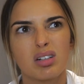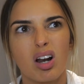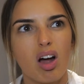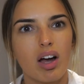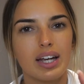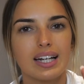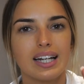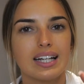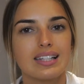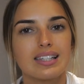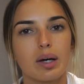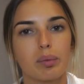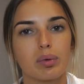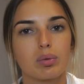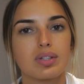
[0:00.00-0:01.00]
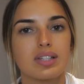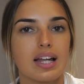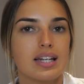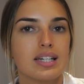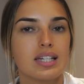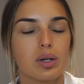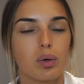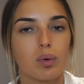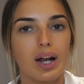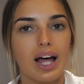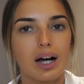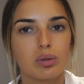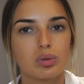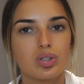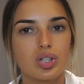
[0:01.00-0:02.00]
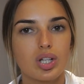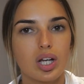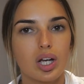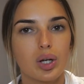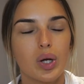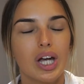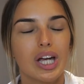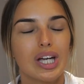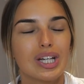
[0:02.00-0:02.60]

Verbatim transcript: client list that we'll send it all out to.